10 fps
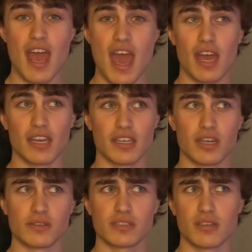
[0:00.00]
And you
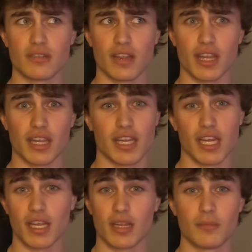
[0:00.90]
know, it's not really like a thing
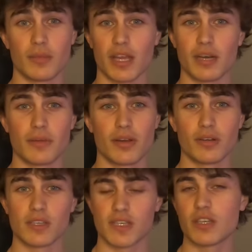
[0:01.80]
I can complain
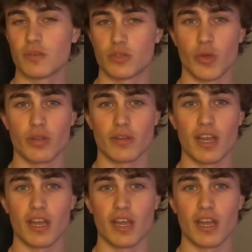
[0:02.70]
about because I do enjoy the